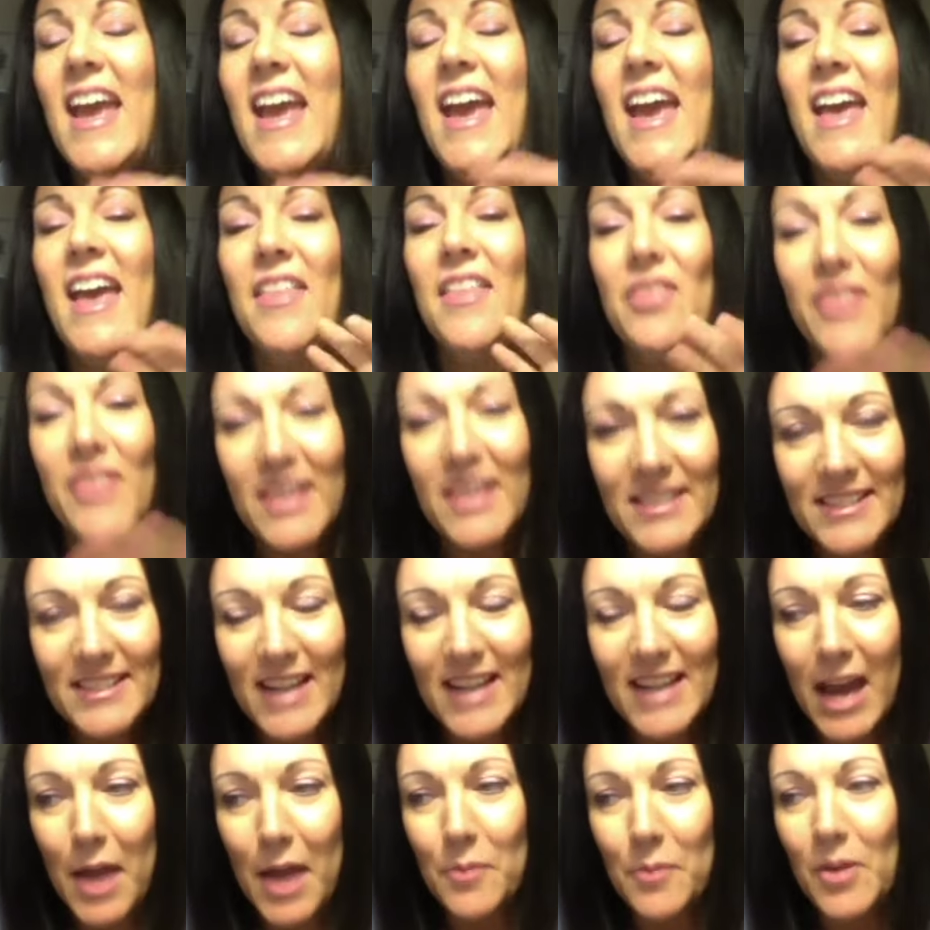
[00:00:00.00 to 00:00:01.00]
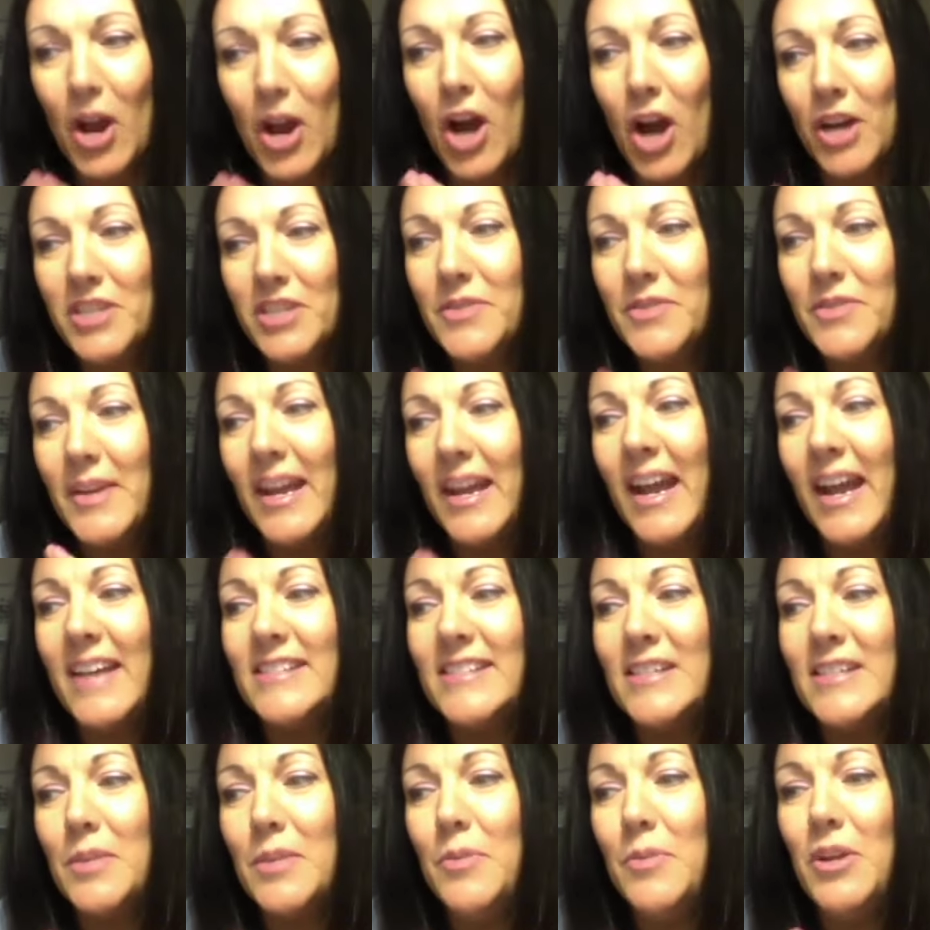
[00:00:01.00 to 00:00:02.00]
And this time we are doing it as
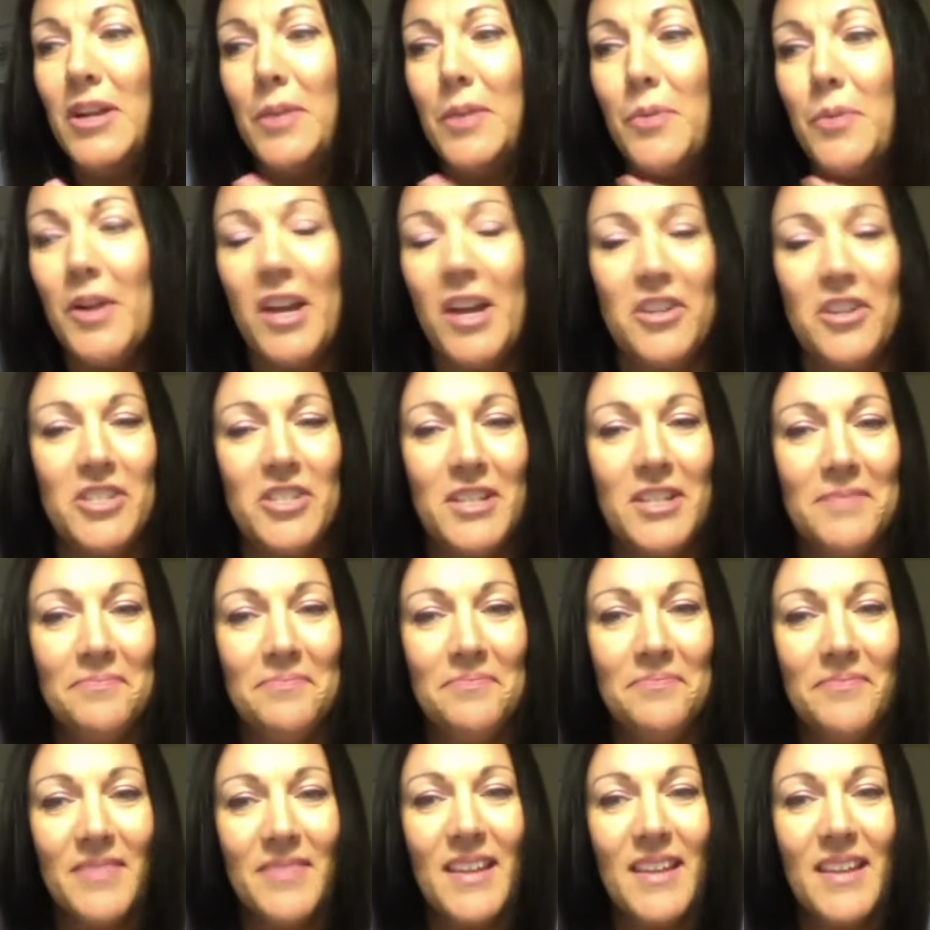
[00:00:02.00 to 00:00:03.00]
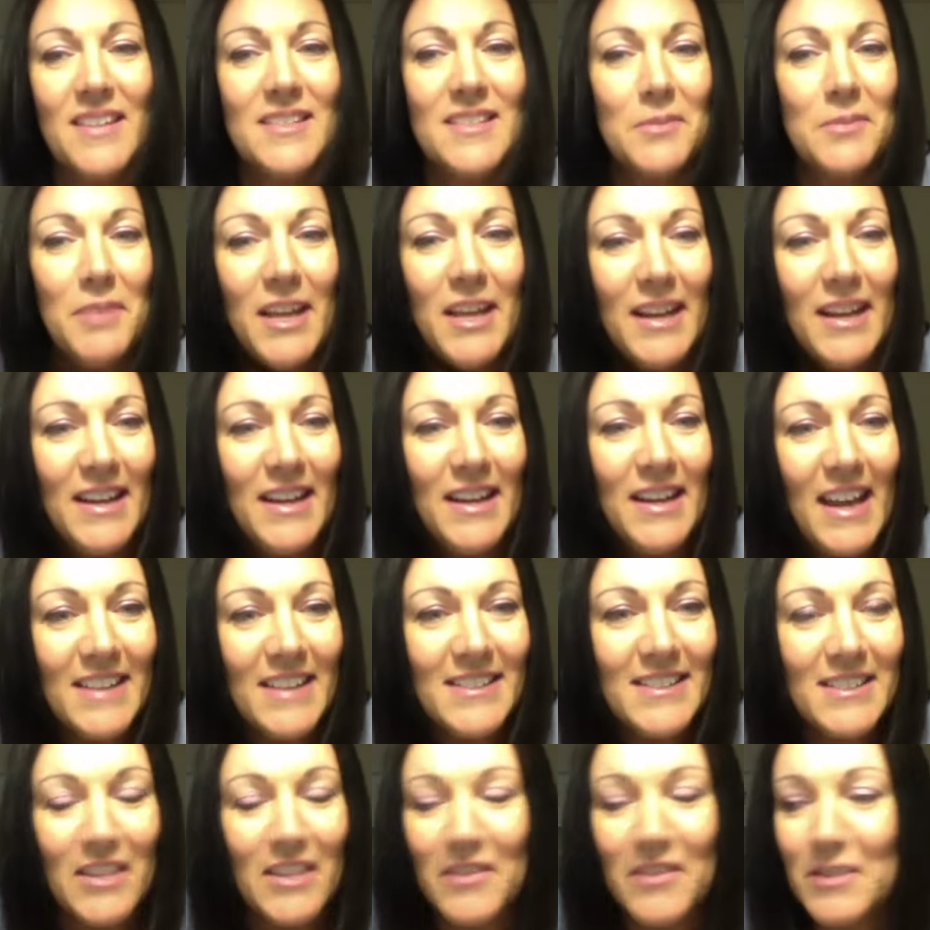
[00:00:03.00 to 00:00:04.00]
a community production. Did we get any
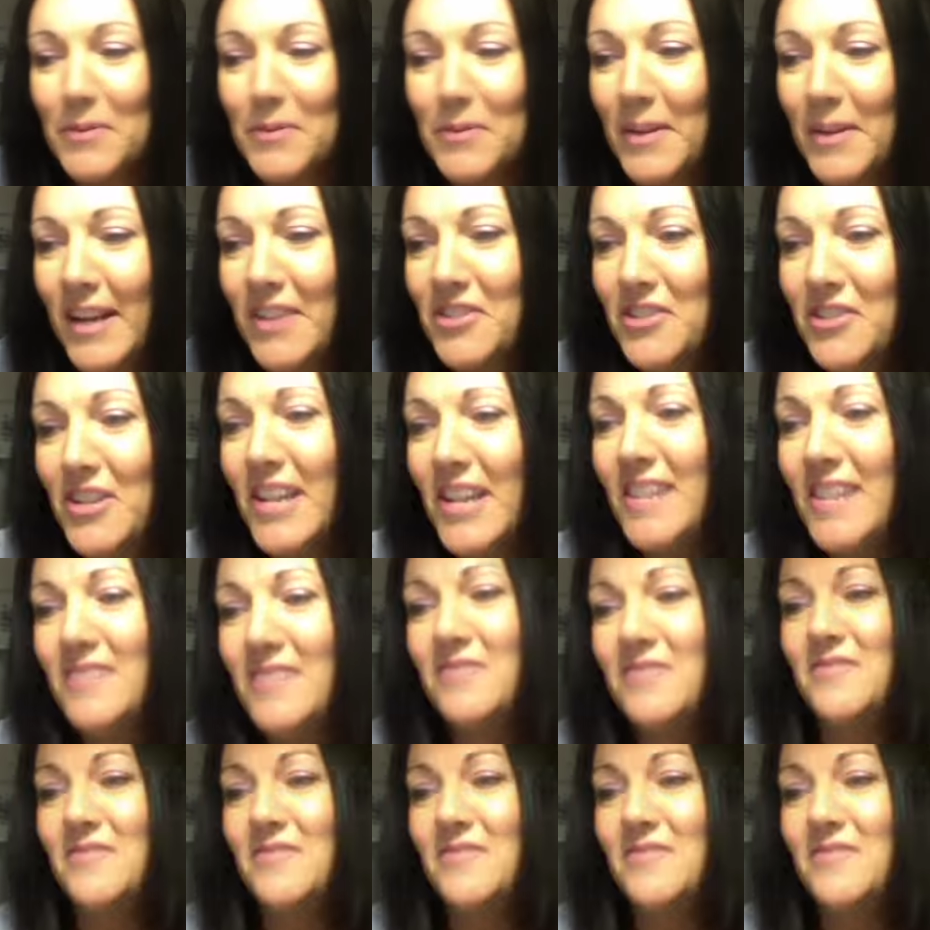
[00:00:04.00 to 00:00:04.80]
guesses on this one, Andrea?